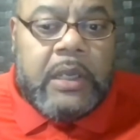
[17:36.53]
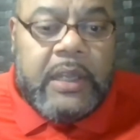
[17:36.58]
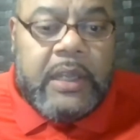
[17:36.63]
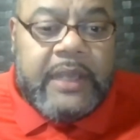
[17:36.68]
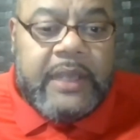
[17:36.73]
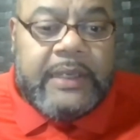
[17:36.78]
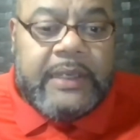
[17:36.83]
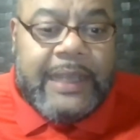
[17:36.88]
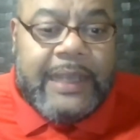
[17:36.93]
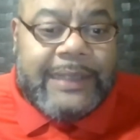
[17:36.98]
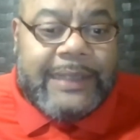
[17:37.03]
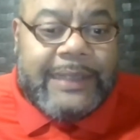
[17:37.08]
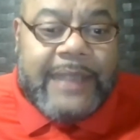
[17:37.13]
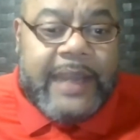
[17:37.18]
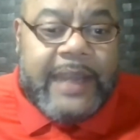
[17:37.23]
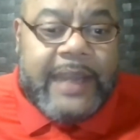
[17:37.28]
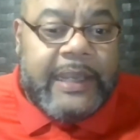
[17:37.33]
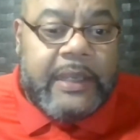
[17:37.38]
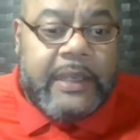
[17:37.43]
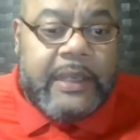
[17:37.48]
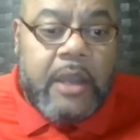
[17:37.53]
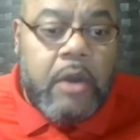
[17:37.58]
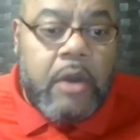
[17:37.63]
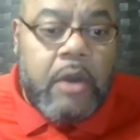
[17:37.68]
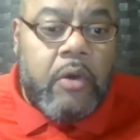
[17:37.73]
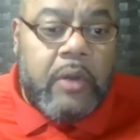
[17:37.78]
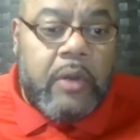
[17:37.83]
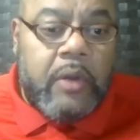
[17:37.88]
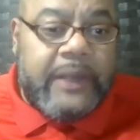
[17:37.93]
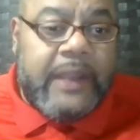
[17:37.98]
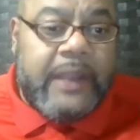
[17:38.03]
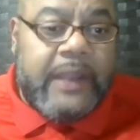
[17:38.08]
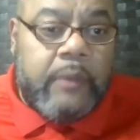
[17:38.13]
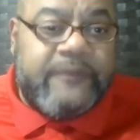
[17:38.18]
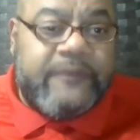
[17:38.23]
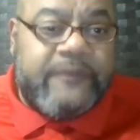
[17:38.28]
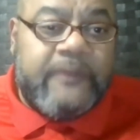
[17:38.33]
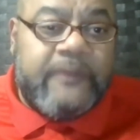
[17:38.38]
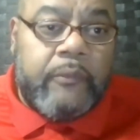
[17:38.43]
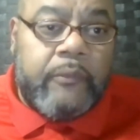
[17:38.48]
in letting it go, there
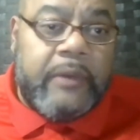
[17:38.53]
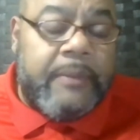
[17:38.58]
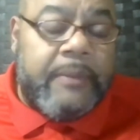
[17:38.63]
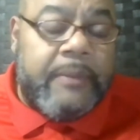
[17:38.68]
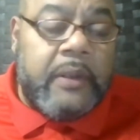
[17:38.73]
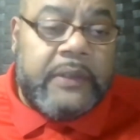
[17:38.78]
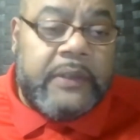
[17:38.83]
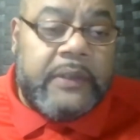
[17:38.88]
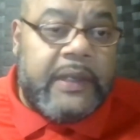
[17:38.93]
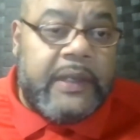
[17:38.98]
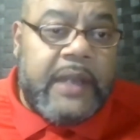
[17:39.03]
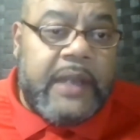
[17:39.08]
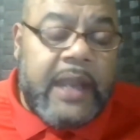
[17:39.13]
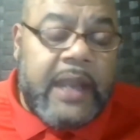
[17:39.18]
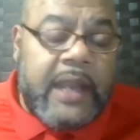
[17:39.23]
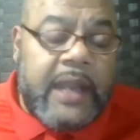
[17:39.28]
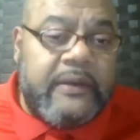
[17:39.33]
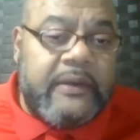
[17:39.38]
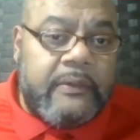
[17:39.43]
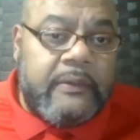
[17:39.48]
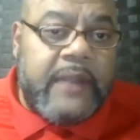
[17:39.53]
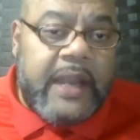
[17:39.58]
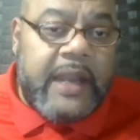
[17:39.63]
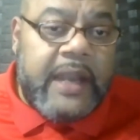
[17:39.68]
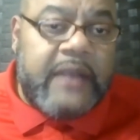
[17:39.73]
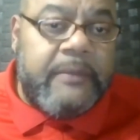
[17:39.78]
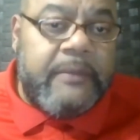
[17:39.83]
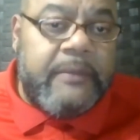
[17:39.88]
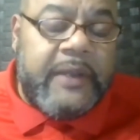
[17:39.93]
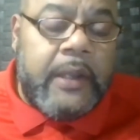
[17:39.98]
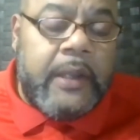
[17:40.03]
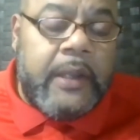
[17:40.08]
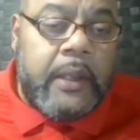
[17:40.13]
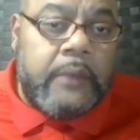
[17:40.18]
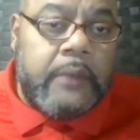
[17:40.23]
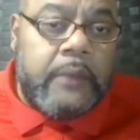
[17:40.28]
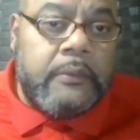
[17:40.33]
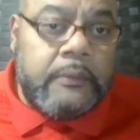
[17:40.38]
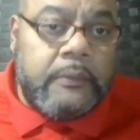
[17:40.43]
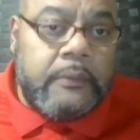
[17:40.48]
was some rebuilding that had to be
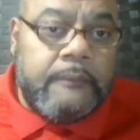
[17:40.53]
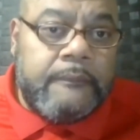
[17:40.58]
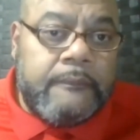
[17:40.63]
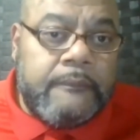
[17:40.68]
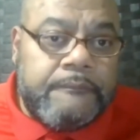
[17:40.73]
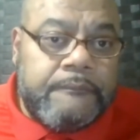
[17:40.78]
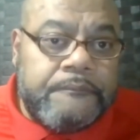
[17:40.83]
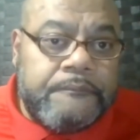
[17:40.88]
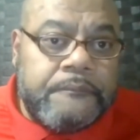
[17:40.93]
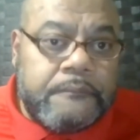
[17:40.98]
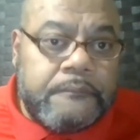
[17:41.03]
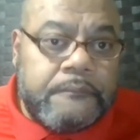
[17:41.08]
done.